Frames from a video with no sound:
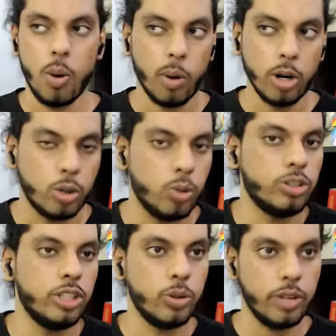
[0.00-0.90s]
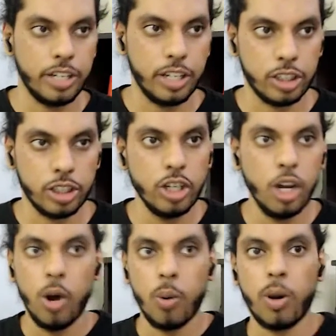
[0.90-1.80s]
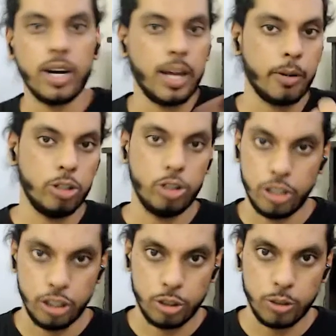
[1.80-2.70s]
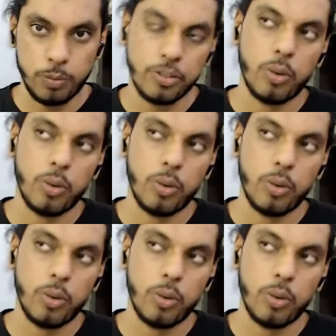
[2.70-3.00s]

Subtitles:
What goes in orientation? What am I going to teach you?